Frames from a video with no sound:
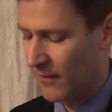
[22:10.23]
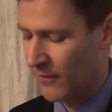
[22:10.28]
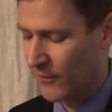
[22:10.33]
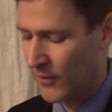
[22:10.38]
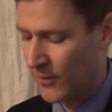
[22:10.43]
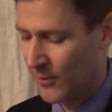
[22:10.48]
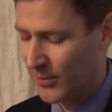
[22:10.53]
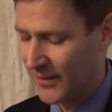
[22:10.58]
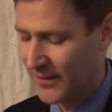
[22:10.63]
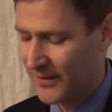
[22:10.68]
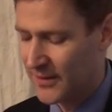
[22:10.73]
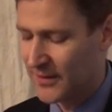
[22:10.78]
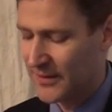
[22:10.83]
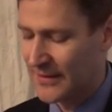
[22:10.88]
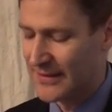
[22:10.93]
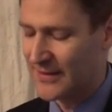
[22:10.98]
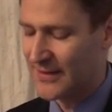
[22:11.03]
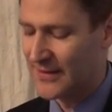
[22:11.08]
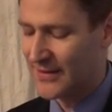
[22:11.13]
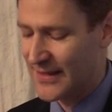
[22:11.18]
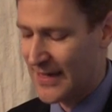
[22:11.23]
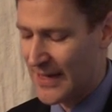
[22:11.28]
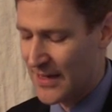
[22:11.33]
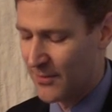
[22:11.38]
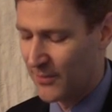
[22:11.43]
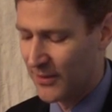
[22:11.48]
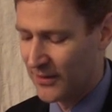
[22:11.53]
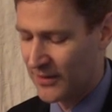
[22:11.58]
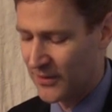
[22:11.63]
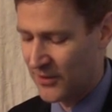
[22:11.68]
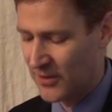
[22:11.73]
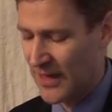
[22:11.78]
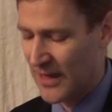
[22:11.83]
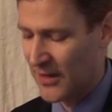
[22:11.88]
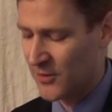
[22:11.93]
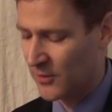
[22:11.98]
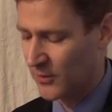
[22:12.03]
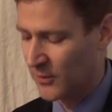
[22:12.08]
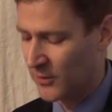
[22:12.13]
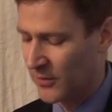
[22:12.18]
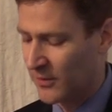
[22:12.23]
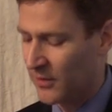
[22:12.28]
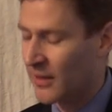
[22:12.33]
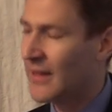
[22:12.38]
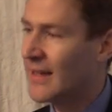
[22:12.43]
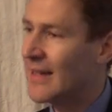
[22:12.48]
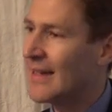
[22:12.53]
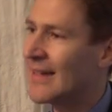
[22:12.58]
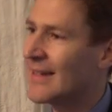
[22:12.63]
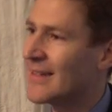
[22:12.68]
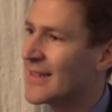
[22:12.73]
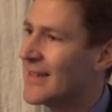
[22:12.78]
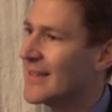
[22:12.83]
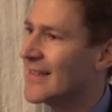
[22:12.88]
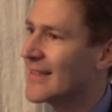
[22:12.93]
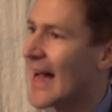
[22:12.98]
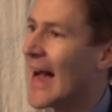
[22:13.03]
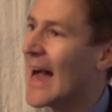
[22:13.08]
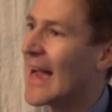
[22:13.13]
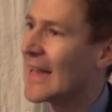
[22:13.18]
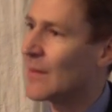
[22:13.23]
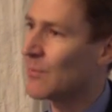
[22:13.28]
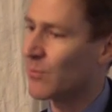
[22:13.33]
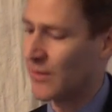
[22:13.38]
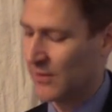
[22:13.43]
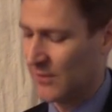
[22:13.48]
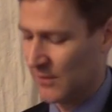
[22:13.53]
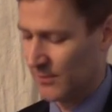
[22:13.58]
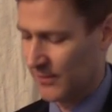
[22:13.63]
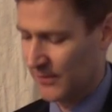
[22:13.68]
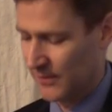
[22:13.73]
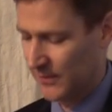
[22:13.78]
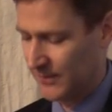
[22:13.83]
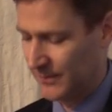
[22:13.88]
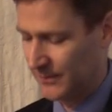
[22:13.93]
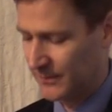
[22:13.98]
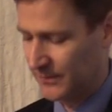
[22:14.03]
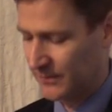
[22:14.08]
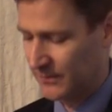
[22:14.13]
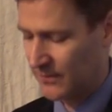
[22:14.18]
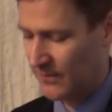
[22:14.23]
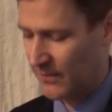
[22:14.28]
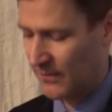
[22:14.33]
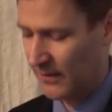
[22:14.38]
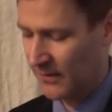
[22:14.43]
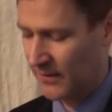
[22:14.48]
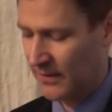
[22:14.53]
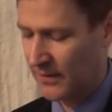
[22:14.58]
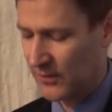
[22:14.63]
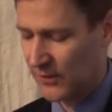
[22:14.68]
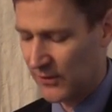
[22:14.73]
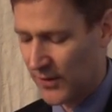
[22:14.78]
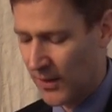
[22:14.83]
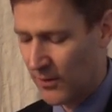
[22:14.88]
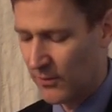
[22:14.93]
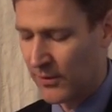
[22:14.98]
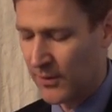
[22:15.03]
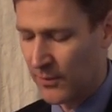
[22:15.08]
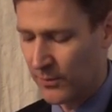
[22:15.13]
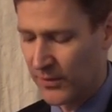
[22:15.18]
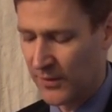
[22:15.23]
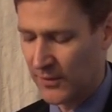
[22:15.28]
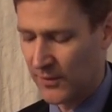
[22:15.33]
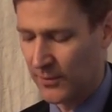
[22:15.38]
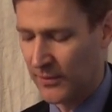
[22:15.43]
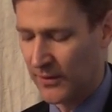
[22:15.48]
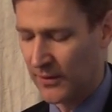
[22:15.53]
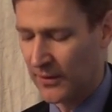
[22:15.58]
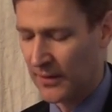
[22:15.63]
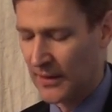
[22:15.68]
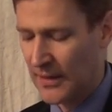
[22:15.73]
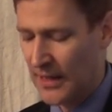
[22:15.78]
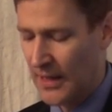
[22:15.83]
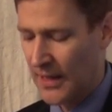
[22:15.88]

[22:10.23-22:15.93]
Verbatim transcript: for a politically sustainable international order into design principles. Right? Start with the principle